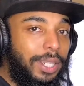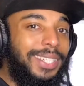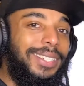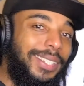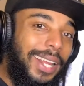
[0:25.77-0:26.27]

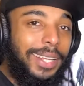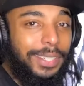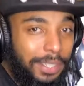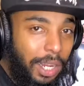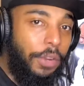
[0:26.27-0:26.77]
Shaka
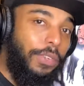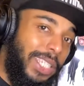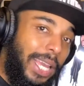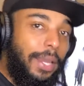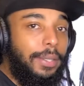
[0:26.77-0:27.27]
Shine
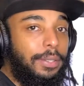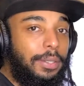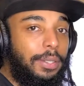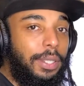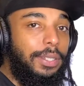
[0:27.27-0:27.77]
Reacts.
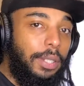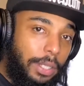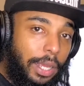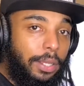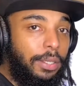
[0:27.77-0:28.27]

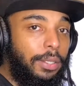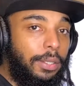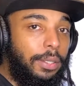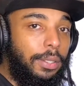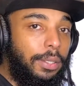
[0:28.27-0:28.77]
Today,
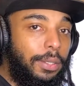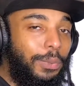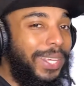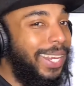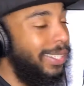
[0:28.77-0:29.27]

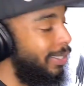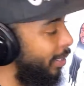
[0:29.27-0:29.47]
got a sub